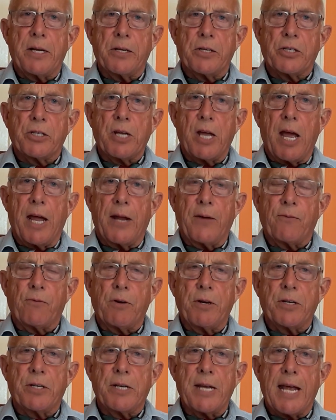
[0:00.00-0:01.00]
aside for
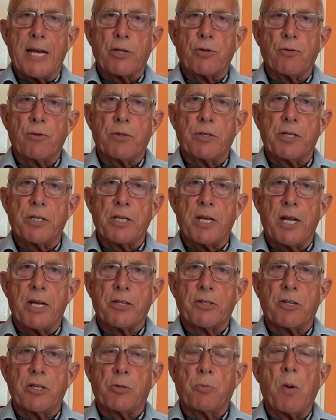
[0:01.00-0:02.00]
international
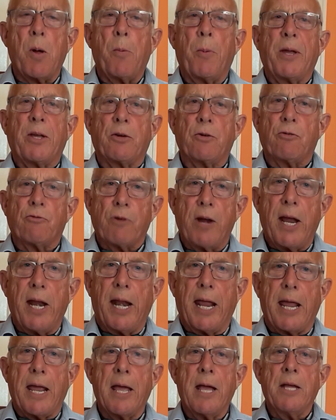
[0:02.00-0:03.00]
disasters where we could
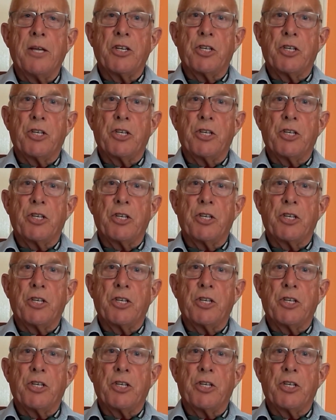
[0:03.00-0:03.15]
really